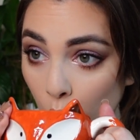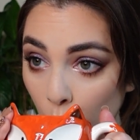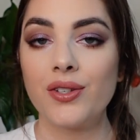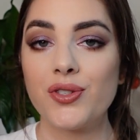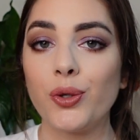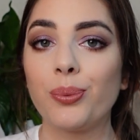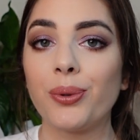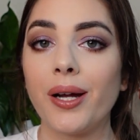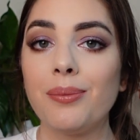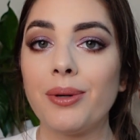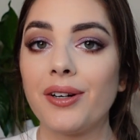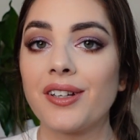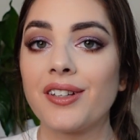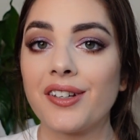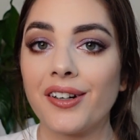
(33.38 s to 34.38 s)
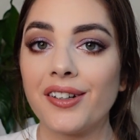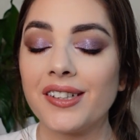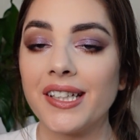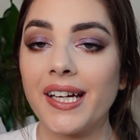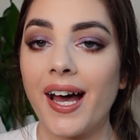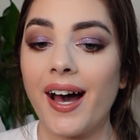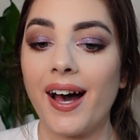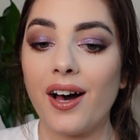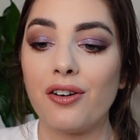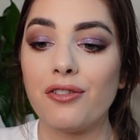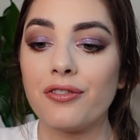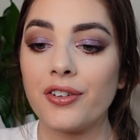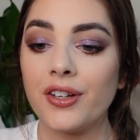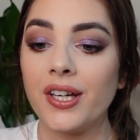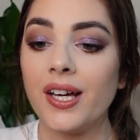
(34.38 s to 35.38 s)
So Primark currently
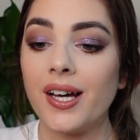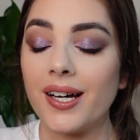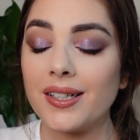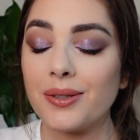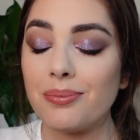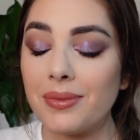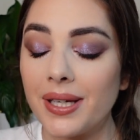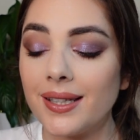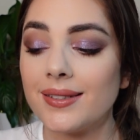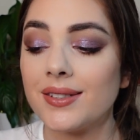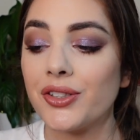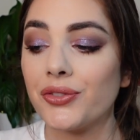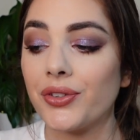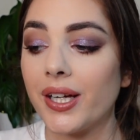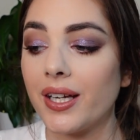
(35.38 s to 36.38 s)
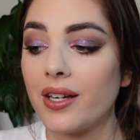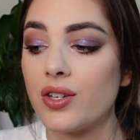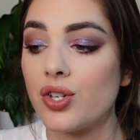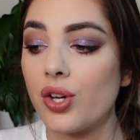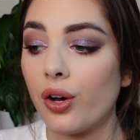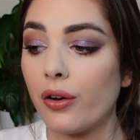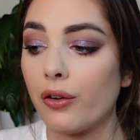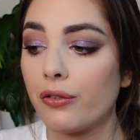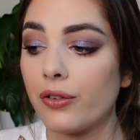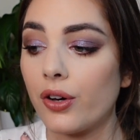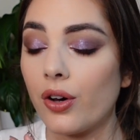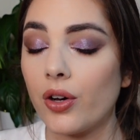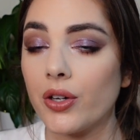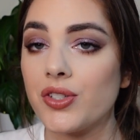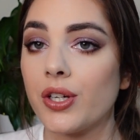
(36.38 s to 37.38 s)
have an amazing range of
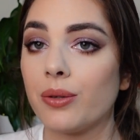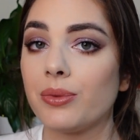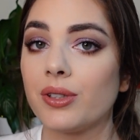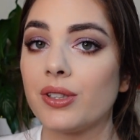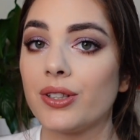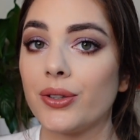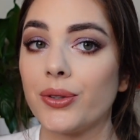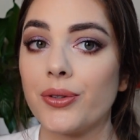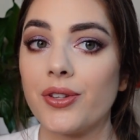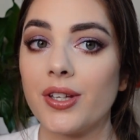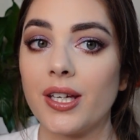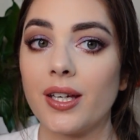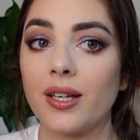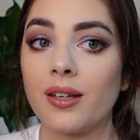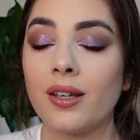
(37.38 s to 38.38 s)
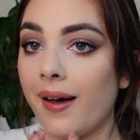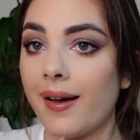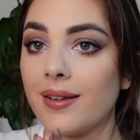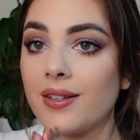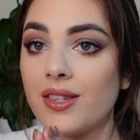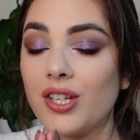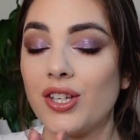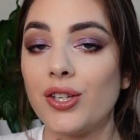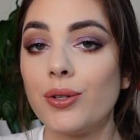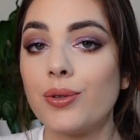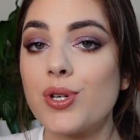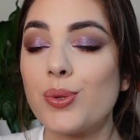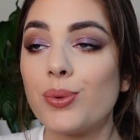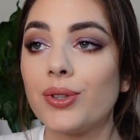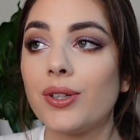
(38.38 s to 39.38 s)
autumnal clothing at the
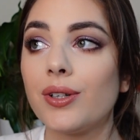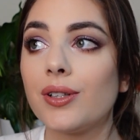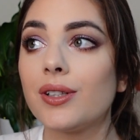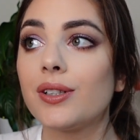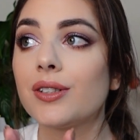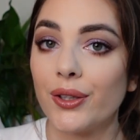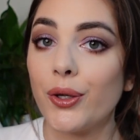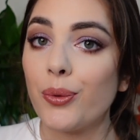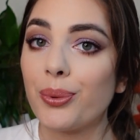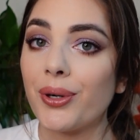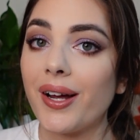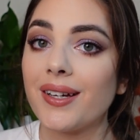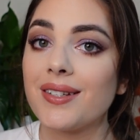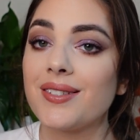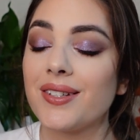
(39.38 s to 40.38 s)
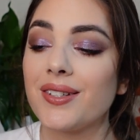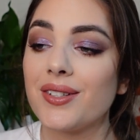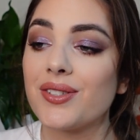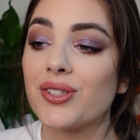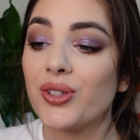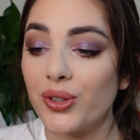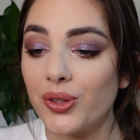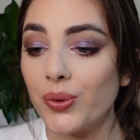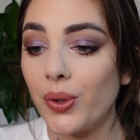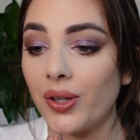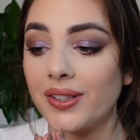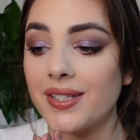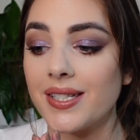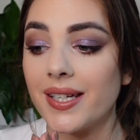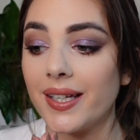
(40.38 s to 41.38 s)
usual low prices, good
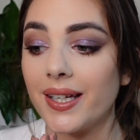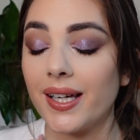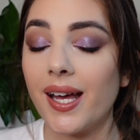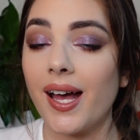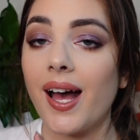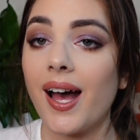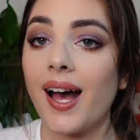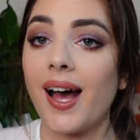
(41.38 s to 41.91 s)
quality,